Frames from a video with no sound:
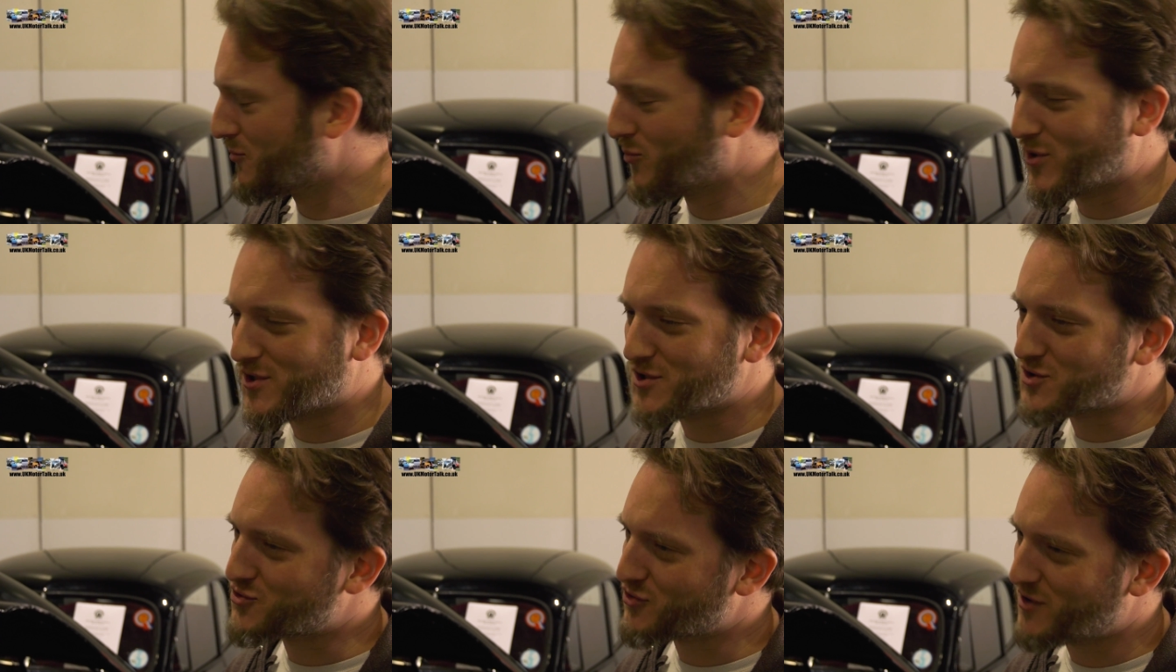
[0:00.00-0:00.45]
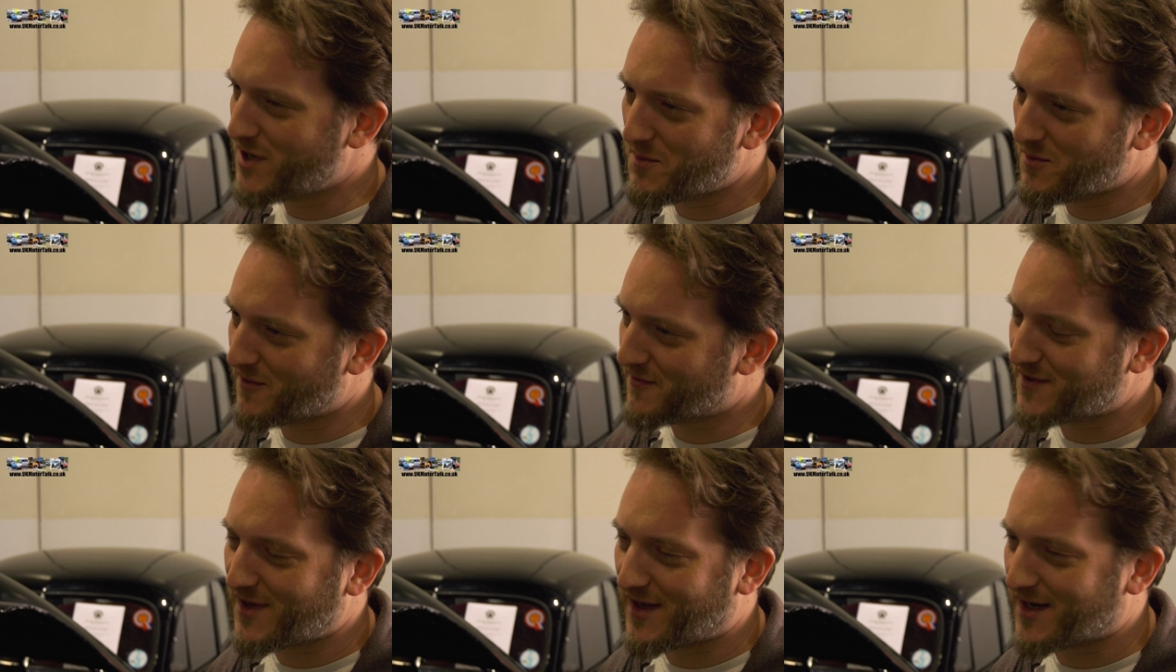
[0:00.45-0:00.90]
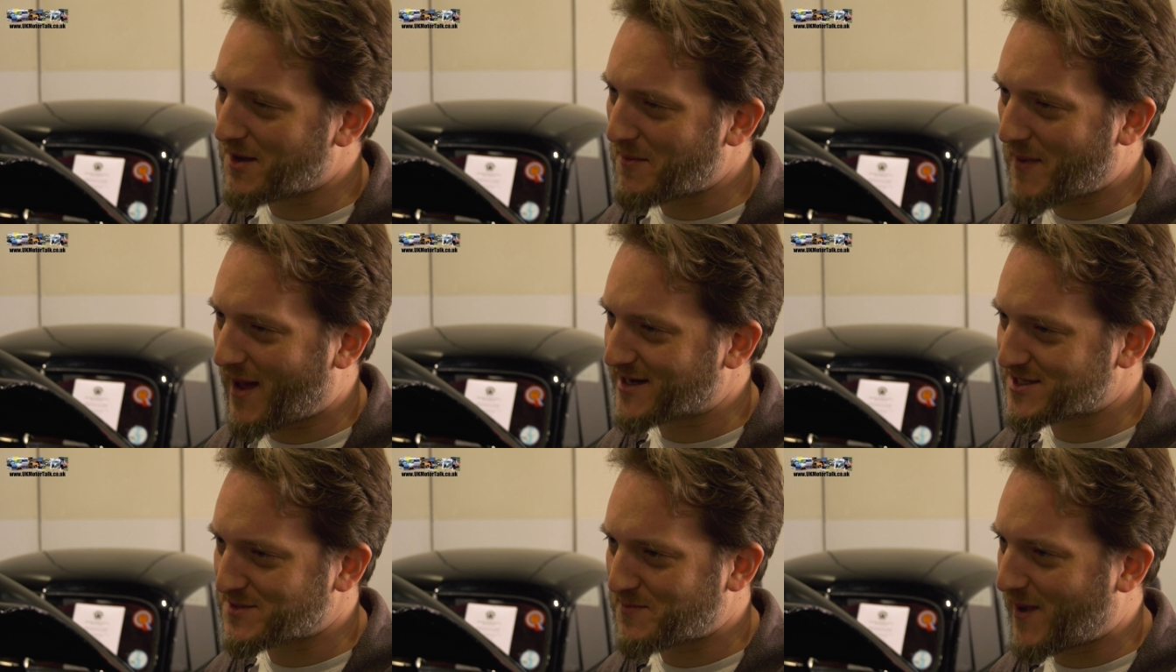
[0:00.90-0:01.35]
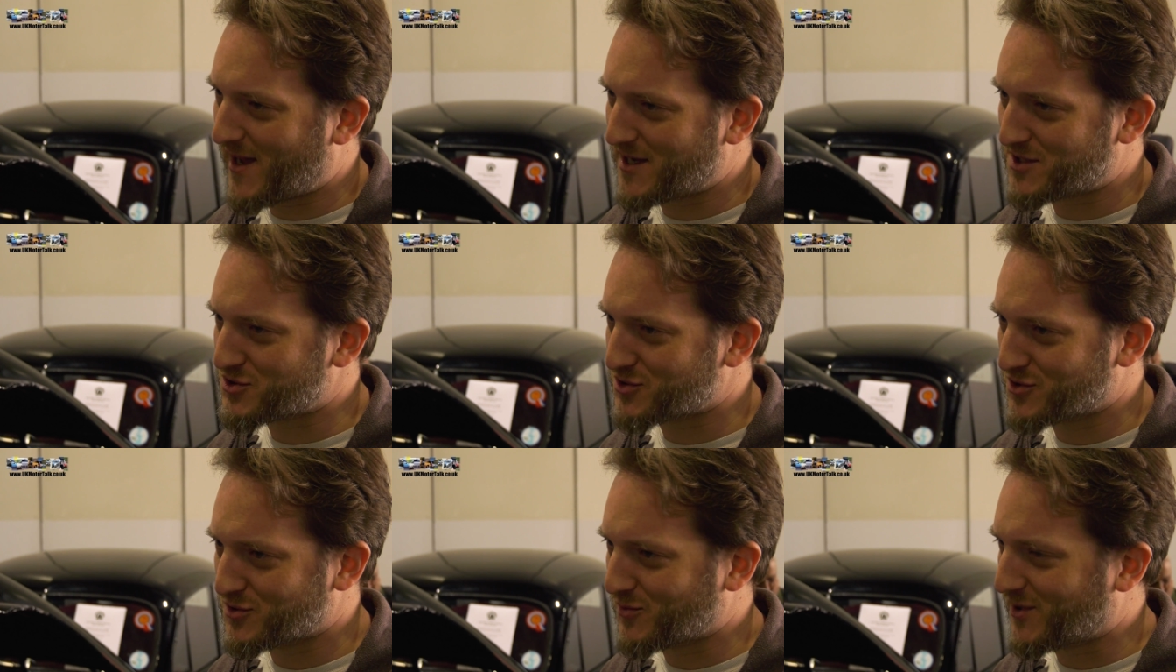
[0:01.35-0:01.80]
wouldn't dream of turning it back to
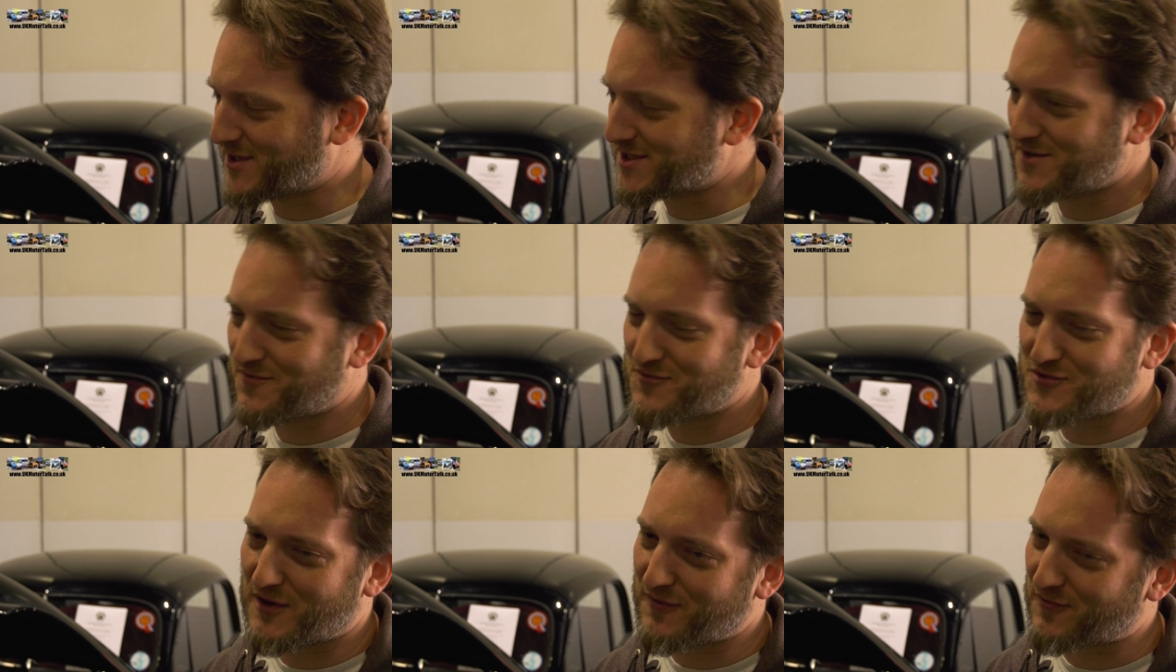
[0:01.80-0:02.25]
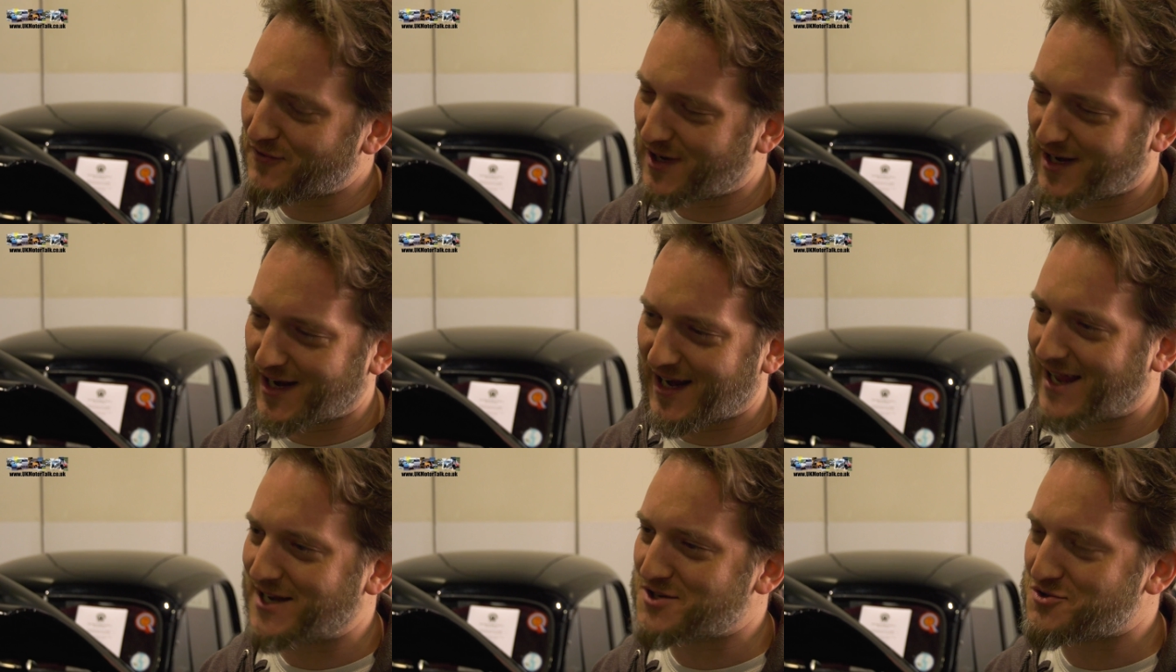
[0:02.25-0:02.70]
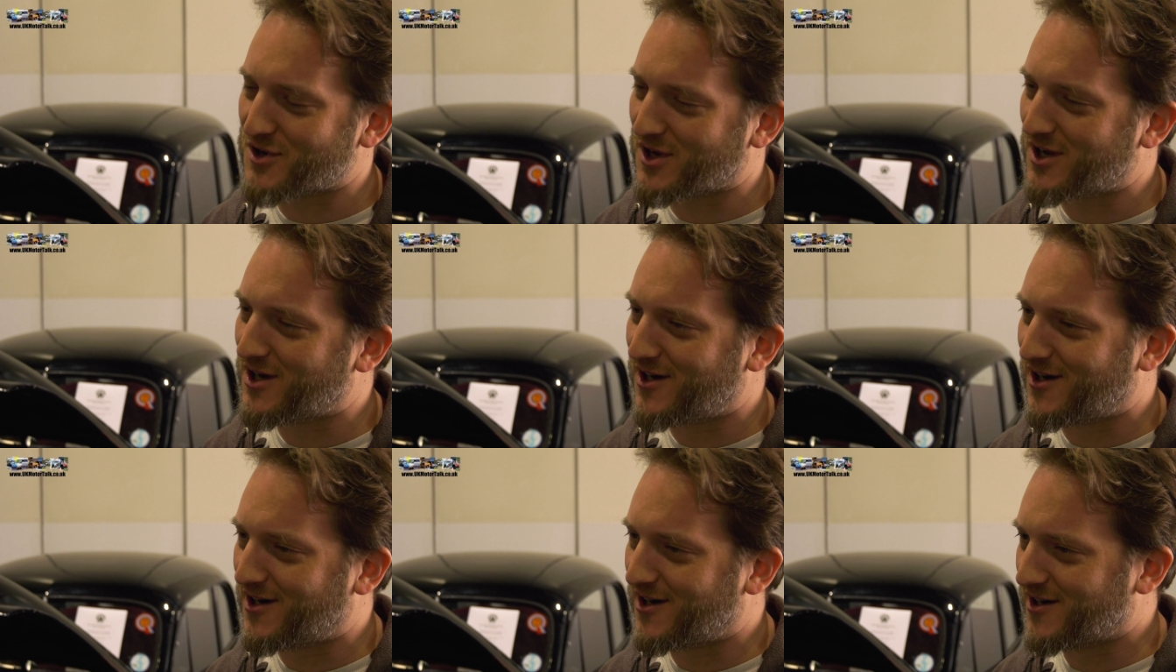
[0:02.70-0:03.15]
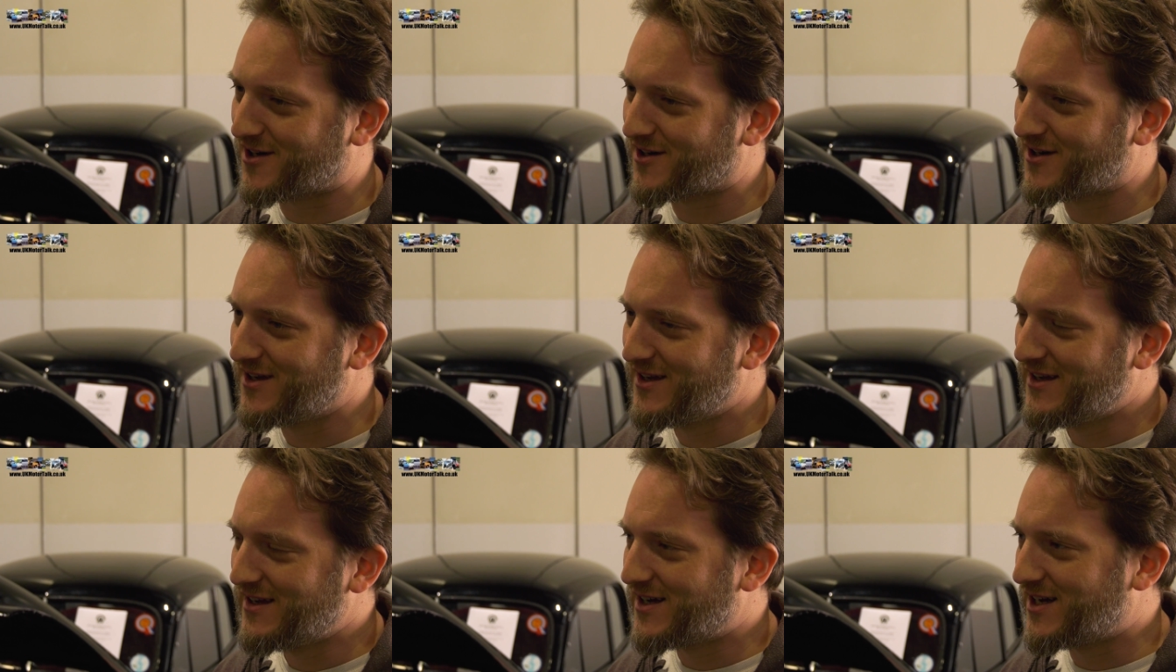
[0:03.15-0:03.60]
petrol. Once you've driven an electric car,